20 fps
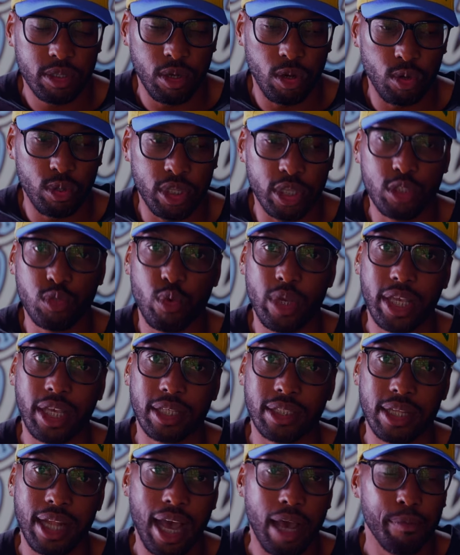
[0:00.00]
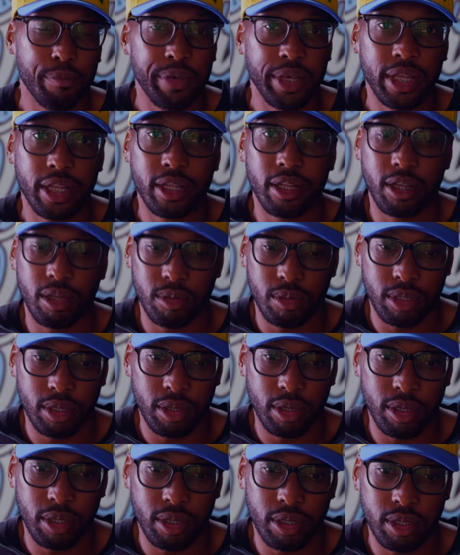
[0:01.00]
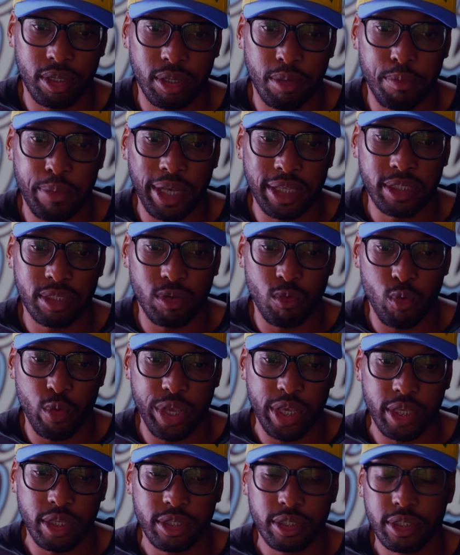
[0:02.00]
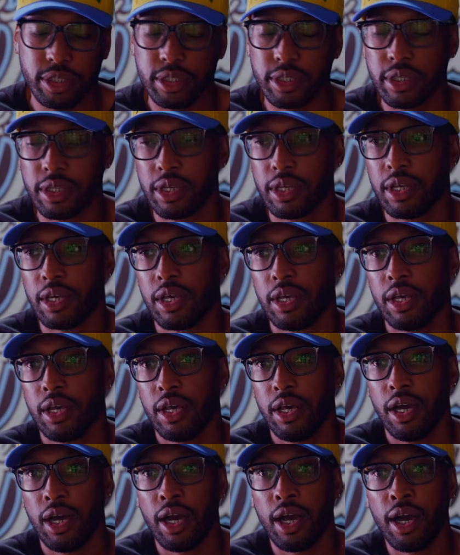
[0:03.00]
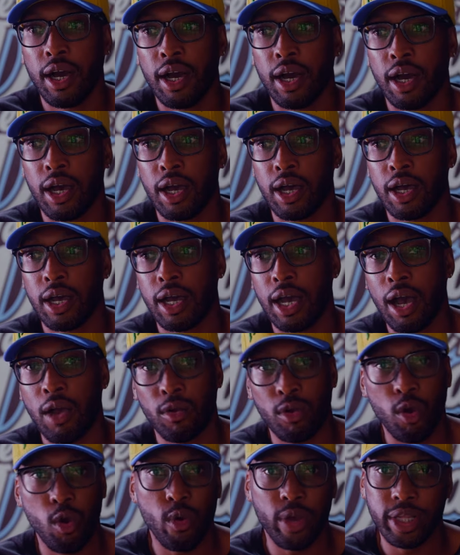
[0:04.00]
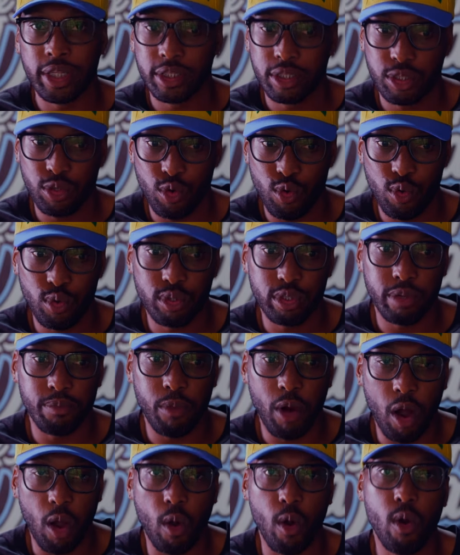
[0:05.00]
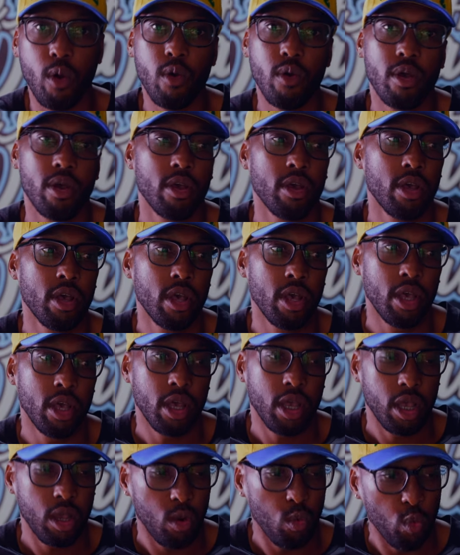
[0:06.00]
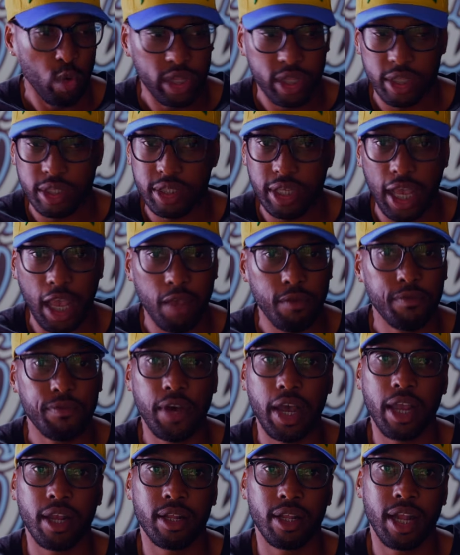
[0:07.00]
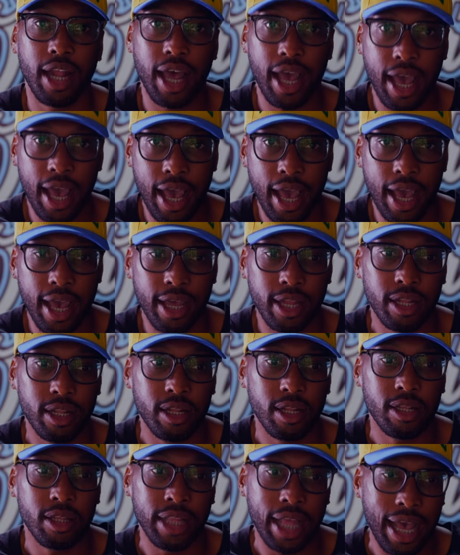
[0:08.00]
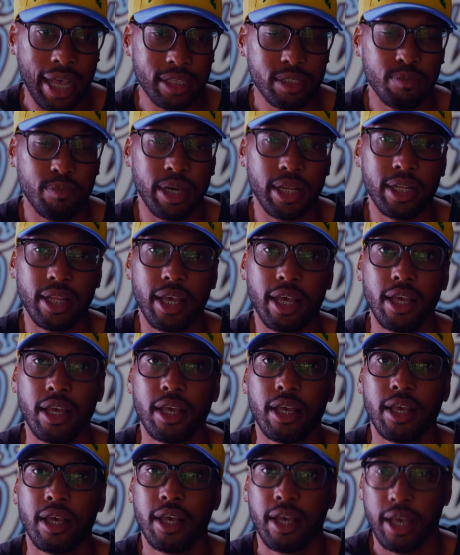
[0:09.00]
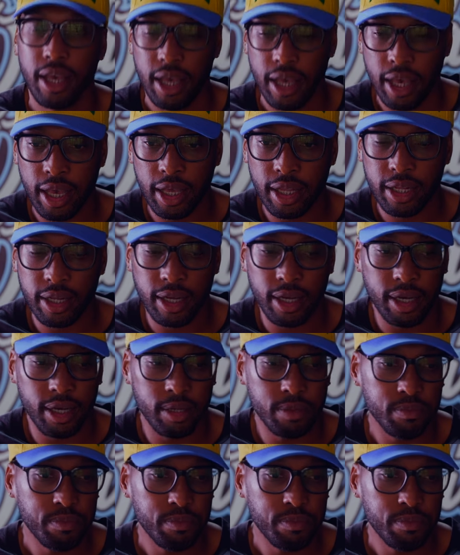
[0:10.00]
So this week has not been the best of weeks. I'll go into tomorrow with the same fire that I had last Monday, and